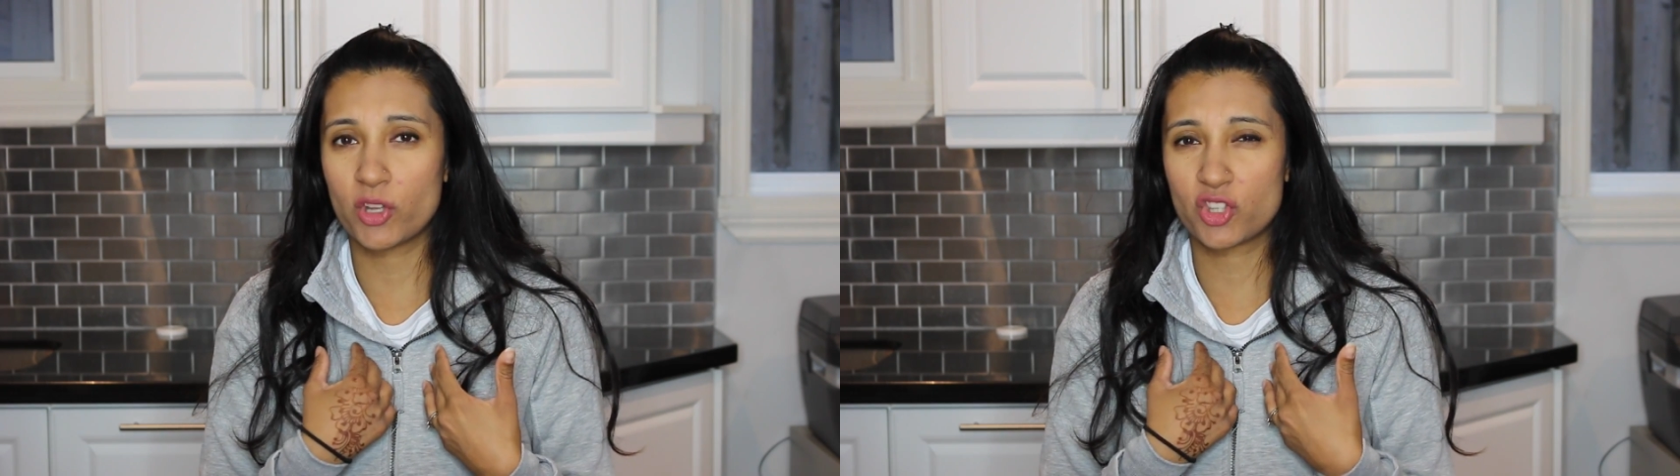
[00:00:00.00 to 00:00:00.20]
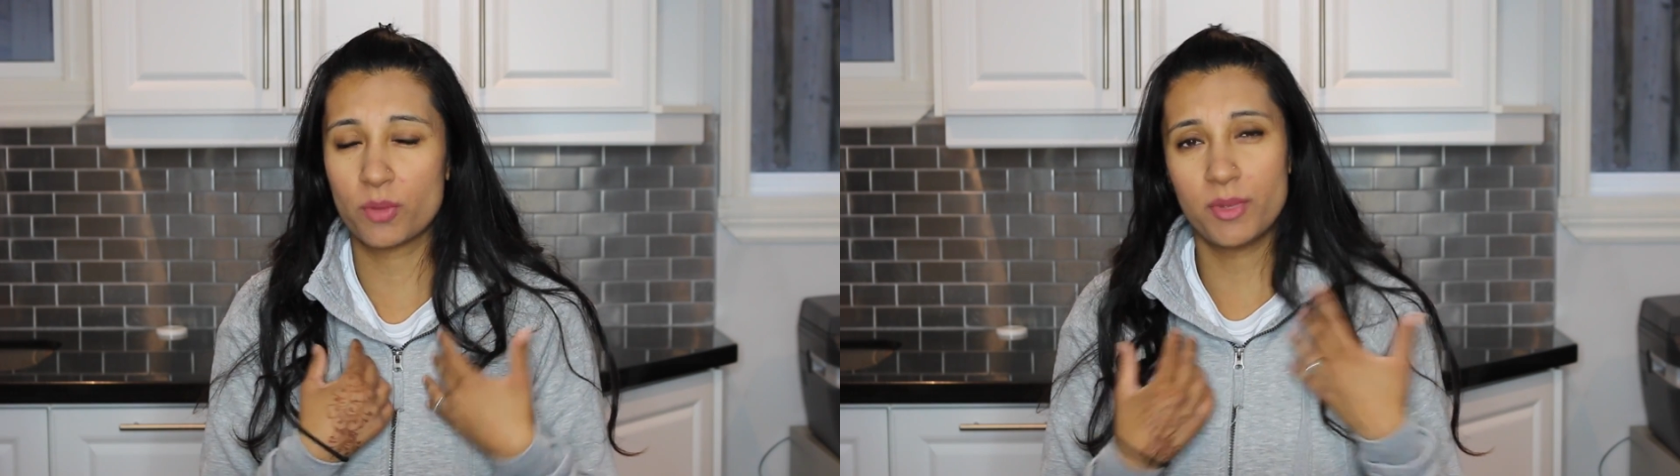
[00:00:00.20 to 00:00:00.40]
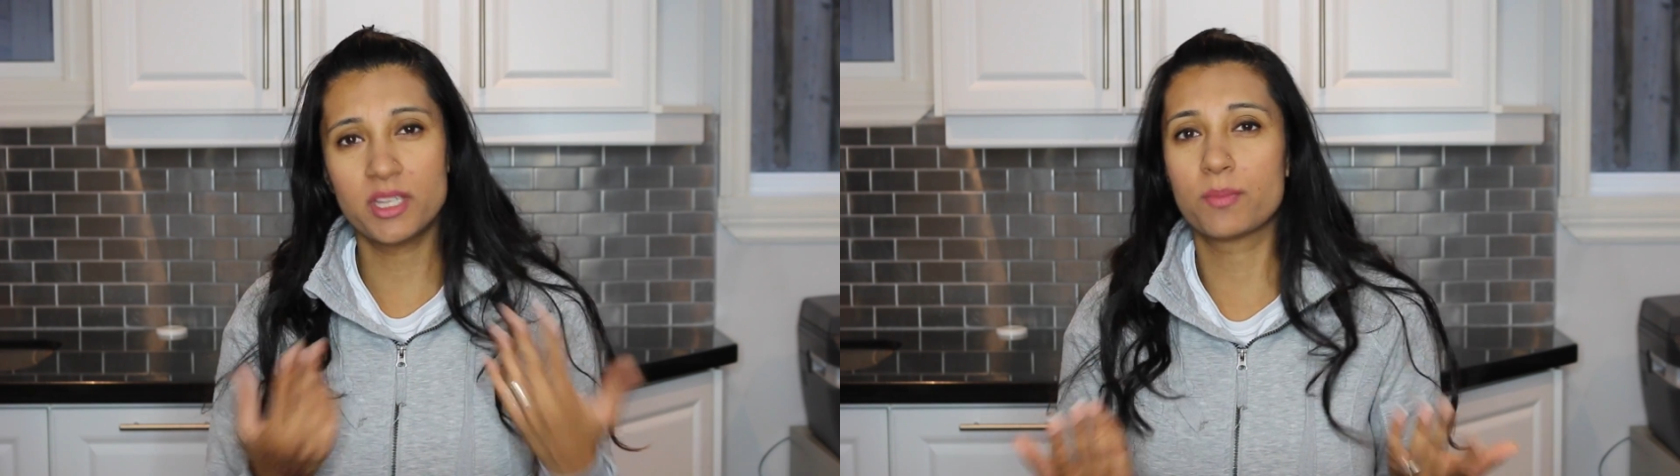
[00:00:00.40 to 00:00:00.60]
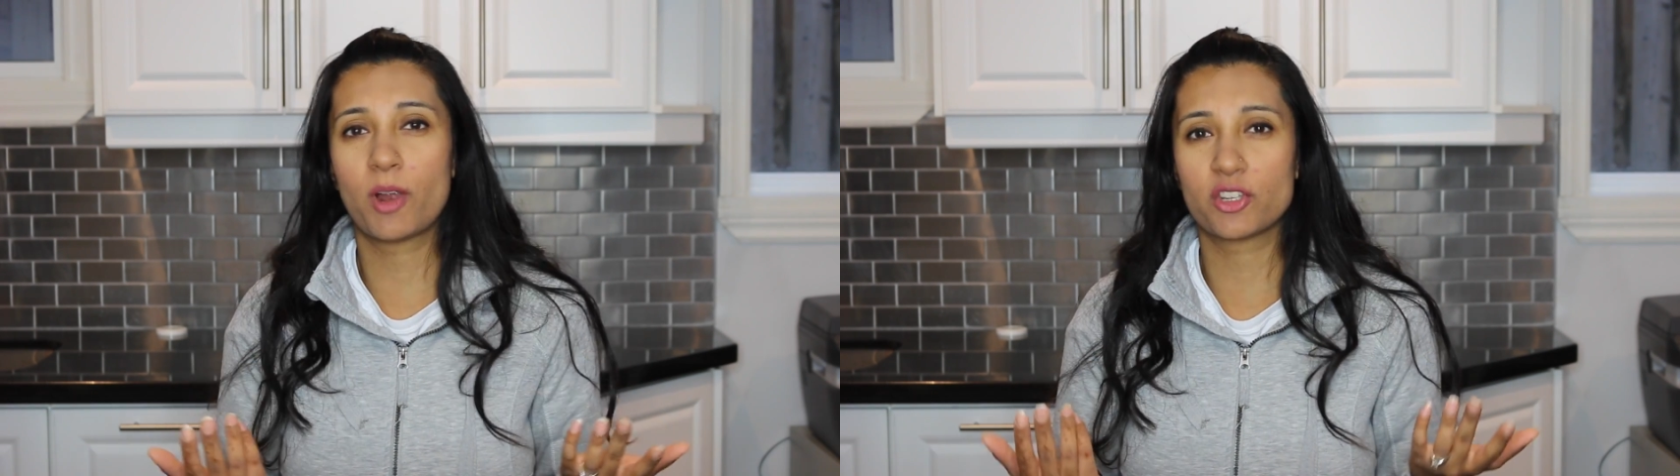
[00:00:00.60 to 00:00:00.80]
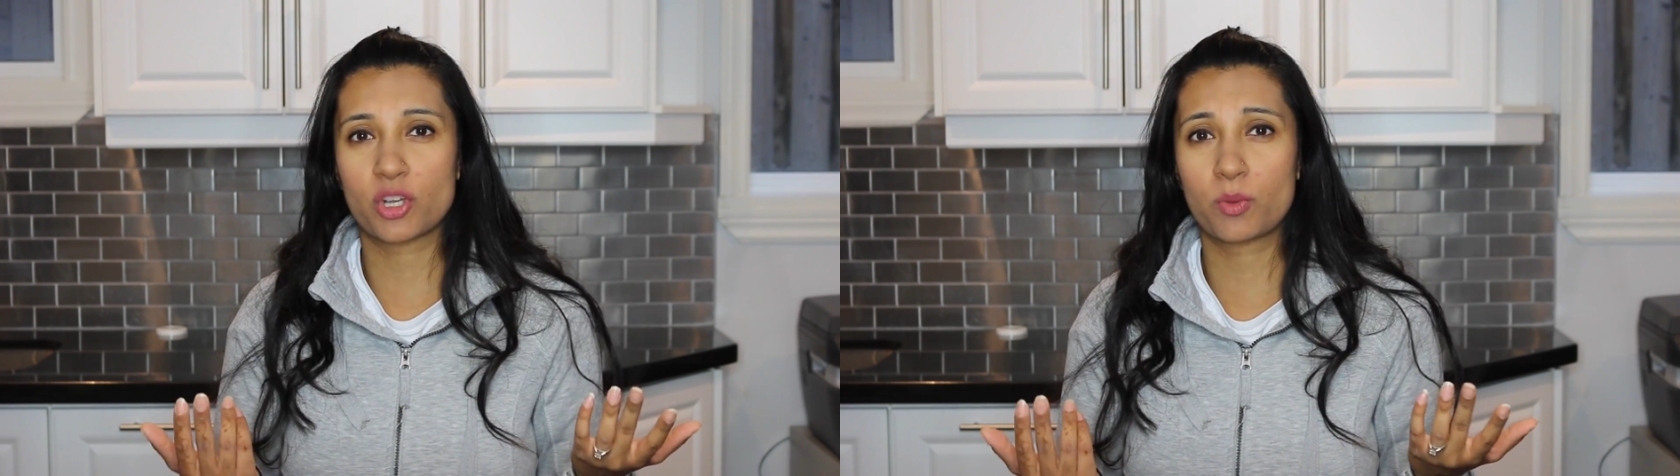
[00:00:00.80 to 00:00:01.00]
watched the Mindy
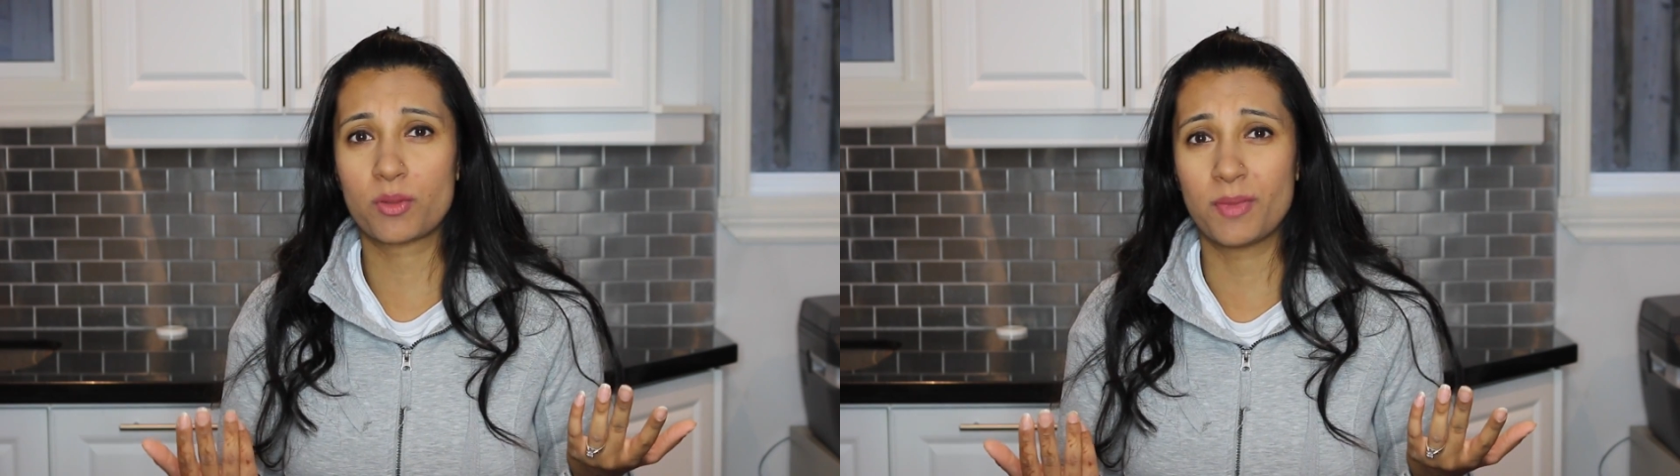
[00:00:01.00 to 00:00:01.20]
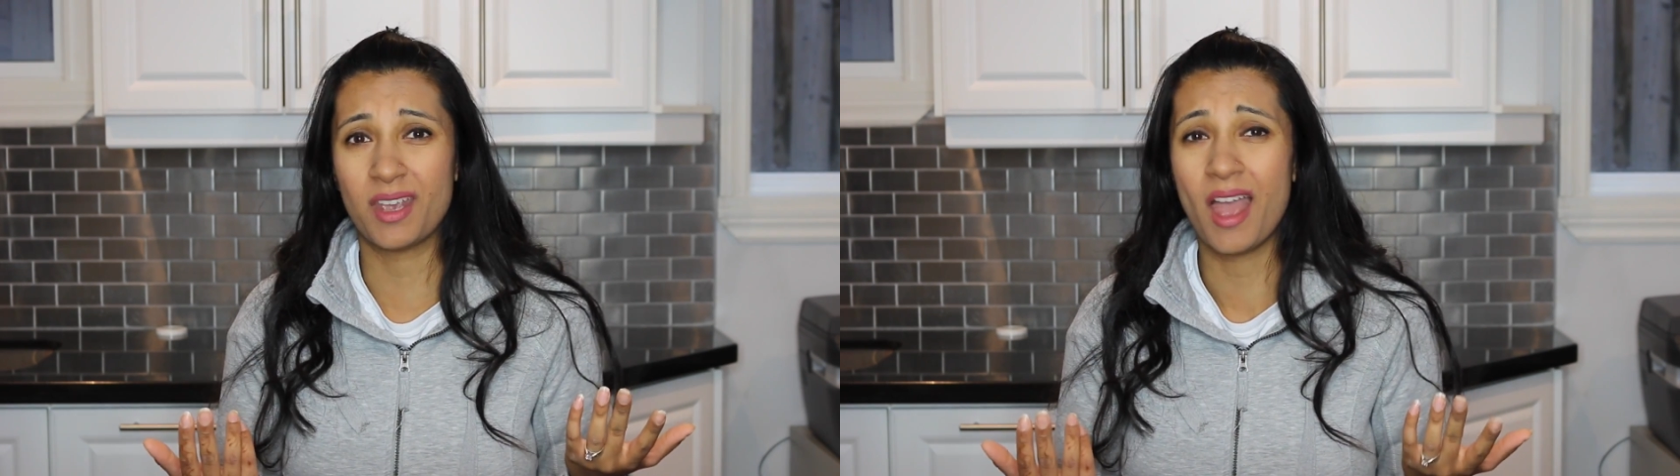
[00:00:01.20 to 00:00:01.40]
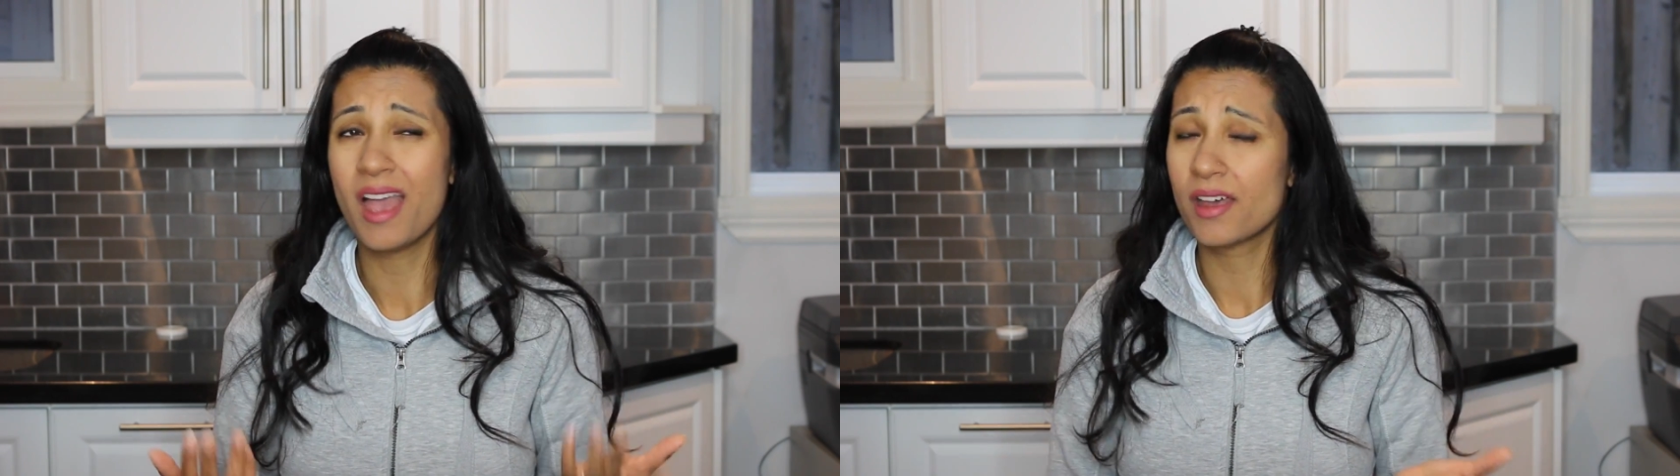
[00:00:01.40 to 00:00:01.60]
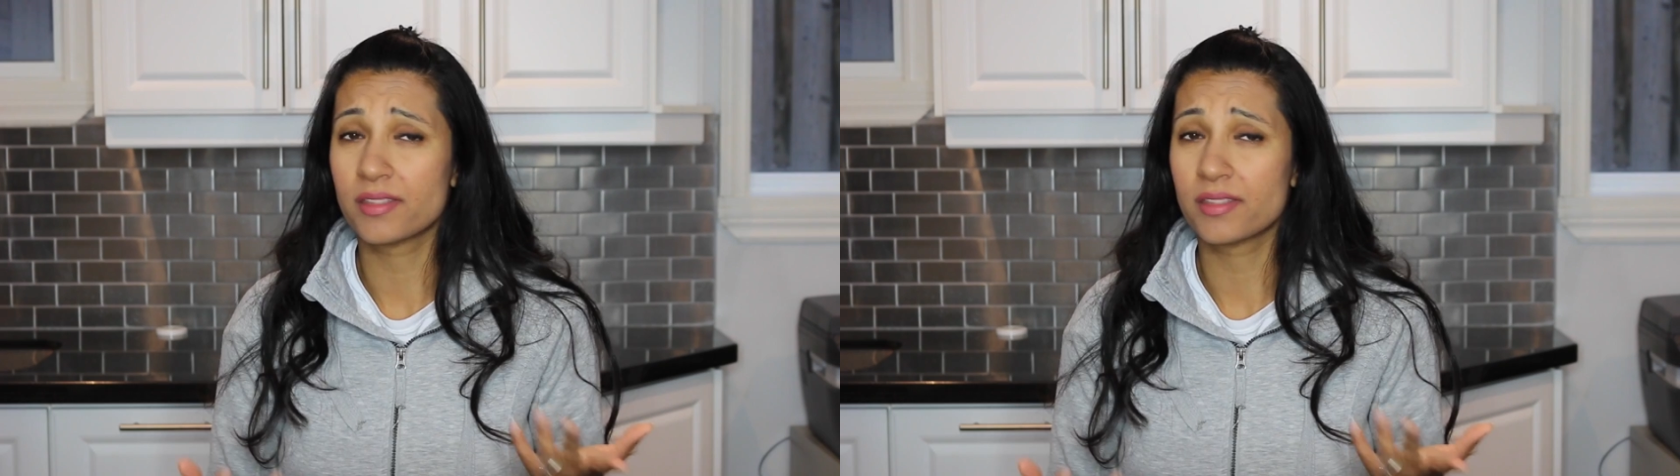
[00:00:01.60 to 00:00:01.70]
Project with me.